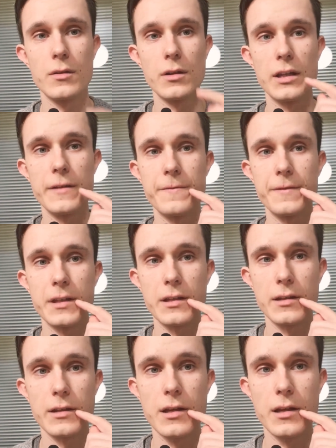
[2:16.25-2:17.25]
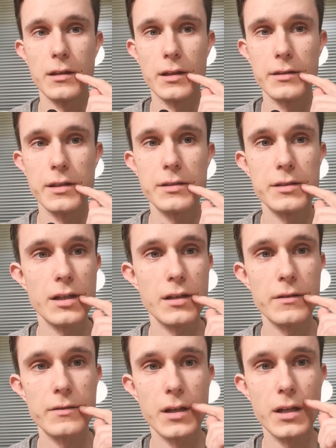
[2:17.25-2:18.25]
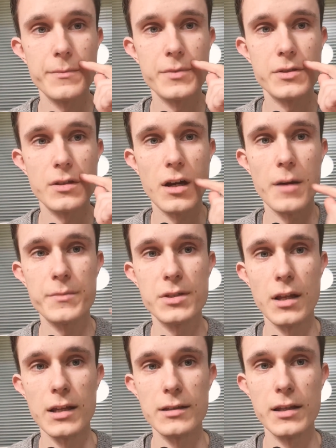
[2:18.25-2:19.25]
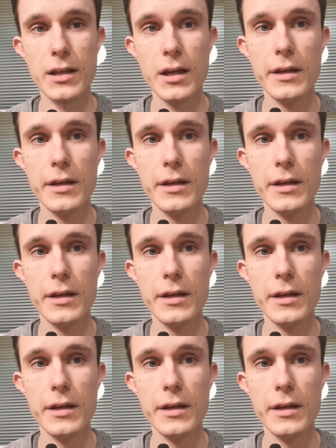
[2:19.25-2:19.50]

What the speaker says: lifting like this side of the lips up slightly,